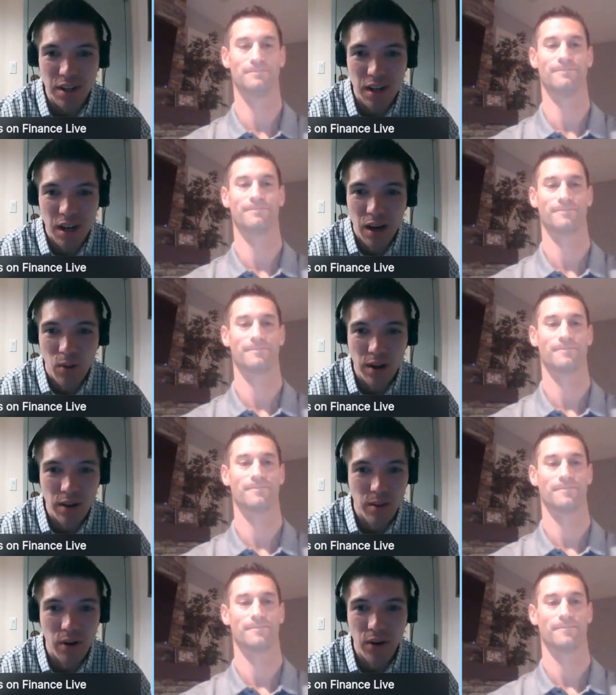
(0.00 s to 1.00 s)
Speaker 1: Mm-hmm. What are
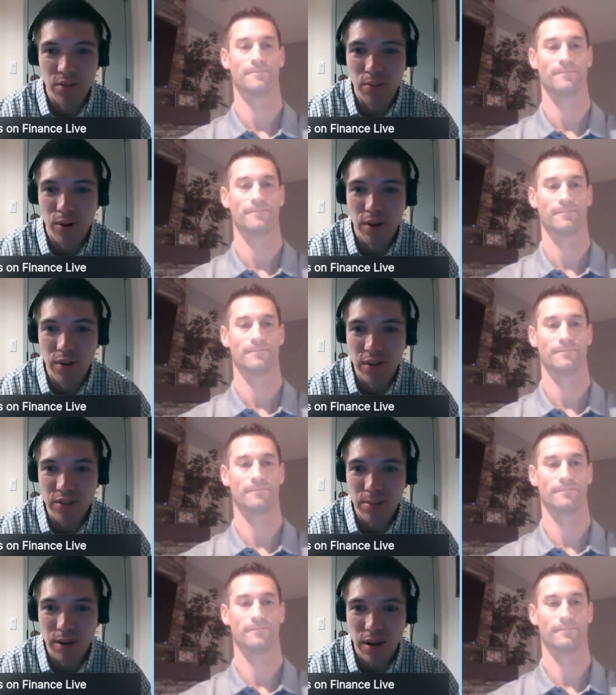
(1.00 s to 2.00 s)
the most important things
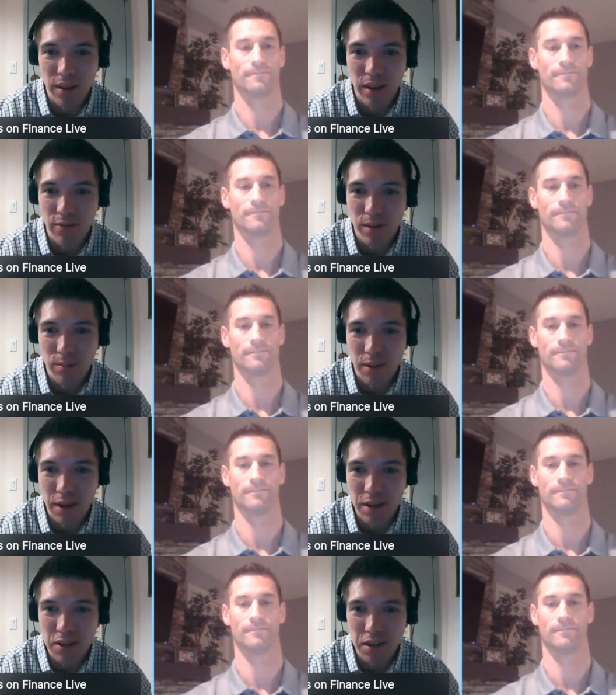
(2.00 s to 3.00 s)
to put on that front
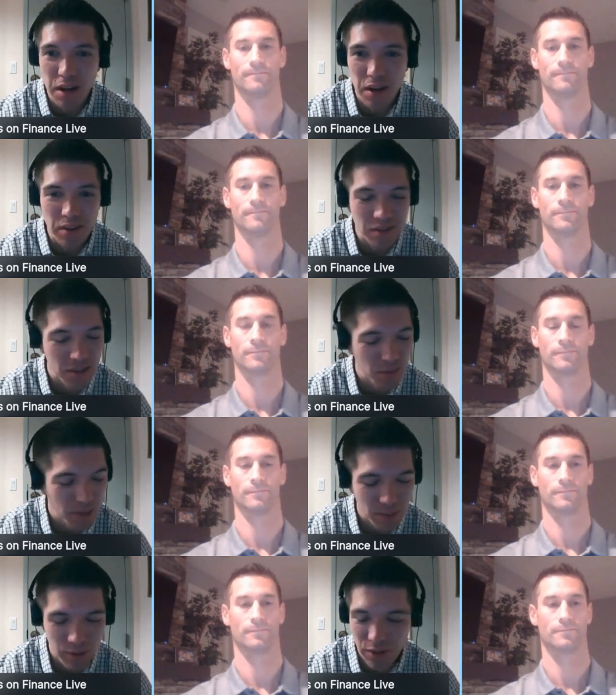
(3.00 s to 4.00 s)
page? Uh, some
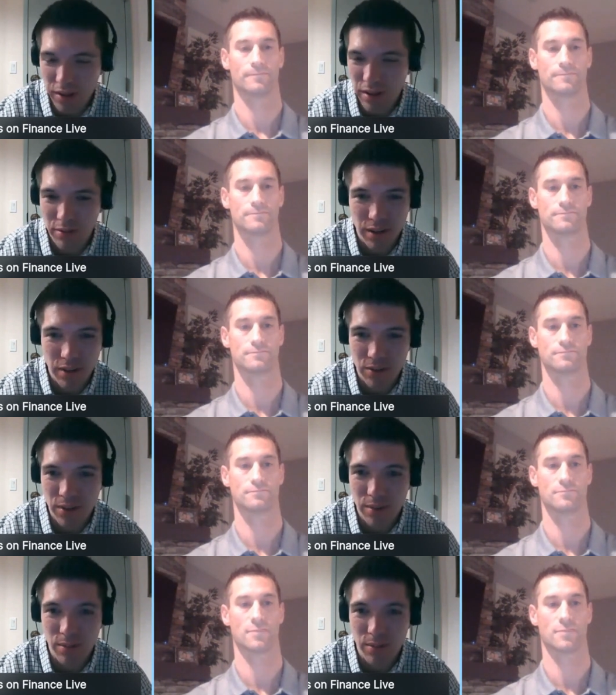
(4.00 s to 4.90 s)
people think a video is really